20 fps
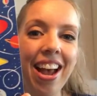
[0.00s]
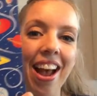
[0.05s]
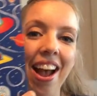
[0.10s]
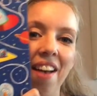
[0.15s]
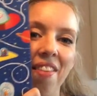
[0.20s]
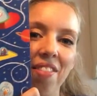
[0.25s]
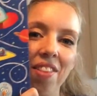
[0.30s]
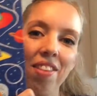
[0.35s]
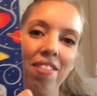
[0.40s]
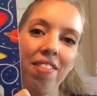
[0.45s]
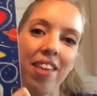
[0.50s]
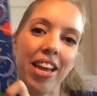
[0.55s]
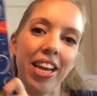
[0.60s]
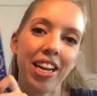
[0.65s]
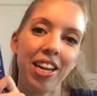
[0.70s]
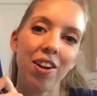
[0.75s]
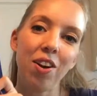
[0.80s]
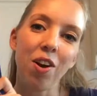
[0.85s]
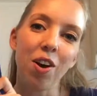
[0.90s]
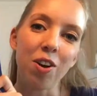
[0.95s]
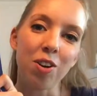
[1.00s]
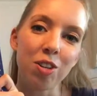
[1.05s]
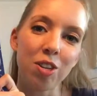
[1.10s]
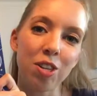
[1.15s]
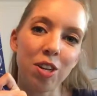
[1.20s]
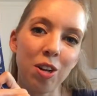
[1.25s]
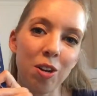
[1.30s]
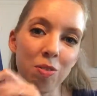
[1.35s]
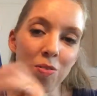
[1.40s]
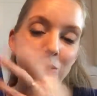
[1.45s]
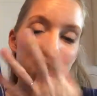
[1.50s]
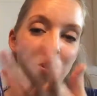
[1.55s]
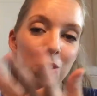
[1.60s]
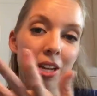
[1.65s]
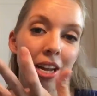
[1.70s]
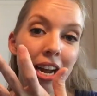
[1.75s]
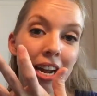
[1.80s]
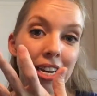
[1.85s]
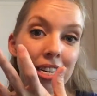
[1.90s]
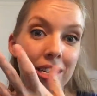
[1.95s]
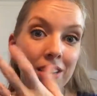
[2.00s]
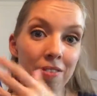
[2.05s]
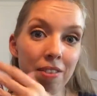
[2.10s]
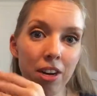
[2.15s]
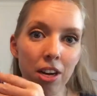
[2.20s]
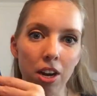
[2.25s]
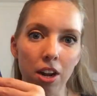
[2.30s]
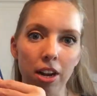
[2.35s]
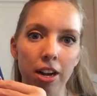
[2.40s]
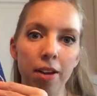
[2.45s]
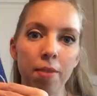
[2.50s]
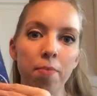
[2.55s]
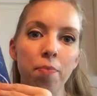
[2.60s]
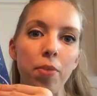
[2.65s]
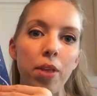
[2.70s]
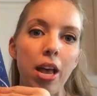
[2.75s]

and then they can also do the activity on it.